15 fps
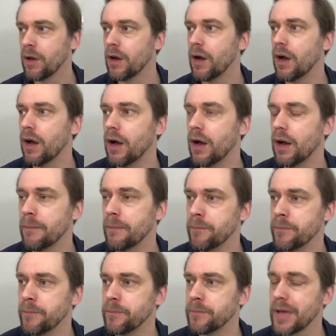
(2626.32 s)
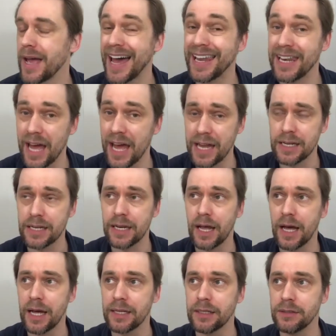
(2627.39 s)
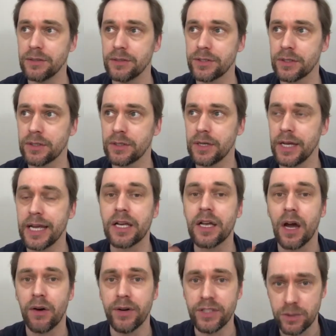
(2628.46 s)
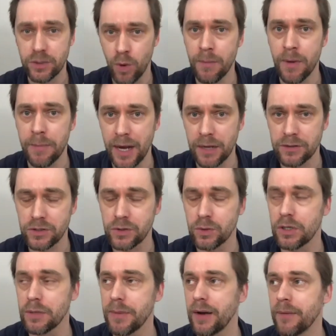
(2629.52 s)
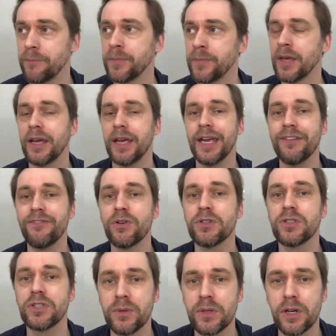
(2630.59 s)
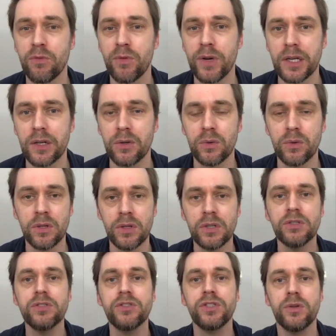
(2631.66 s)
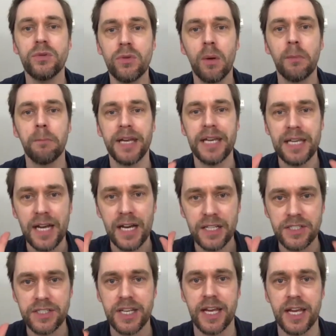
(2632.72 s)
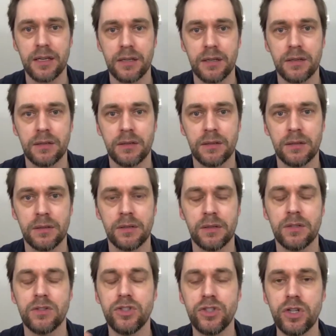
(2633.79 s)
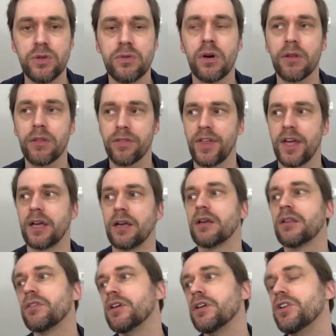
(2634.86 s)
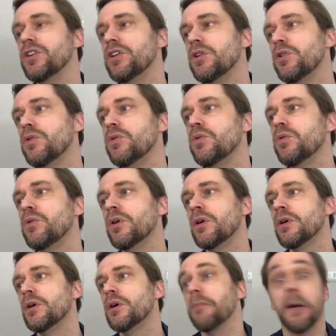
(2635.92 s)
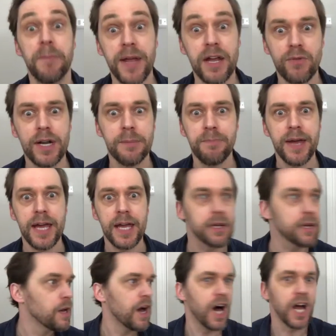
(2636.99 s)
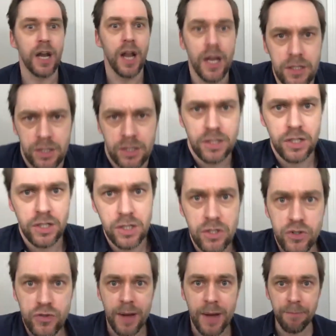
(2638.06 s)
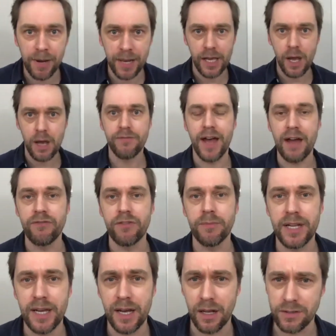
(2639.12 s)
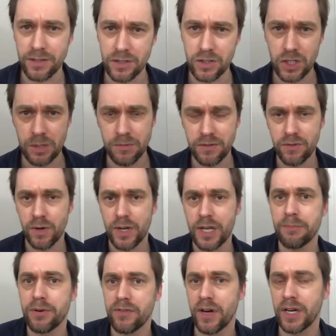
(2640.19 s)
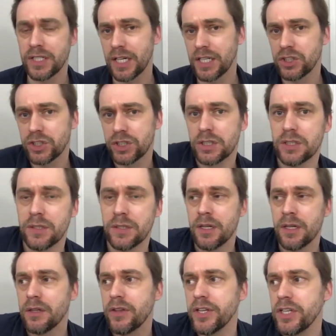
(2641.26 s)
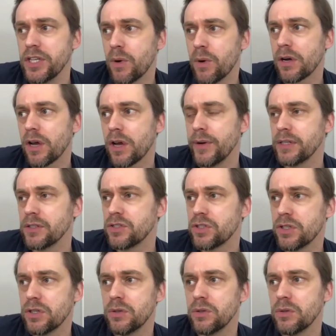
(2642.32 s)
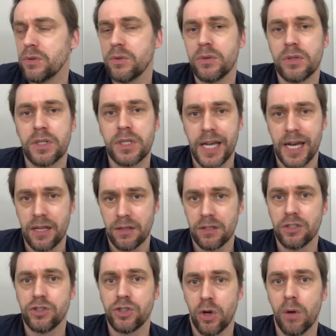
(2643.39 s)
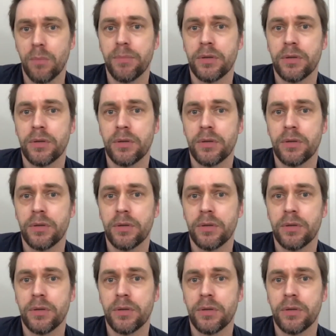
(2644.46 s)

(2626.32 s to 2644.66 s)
And encourages what I'm about to talk about. If you're doing a recall, do not be a dick. Do not think that you, by being really big and like trampling over everybody else in terms of your improvisation, that you are going to get the job.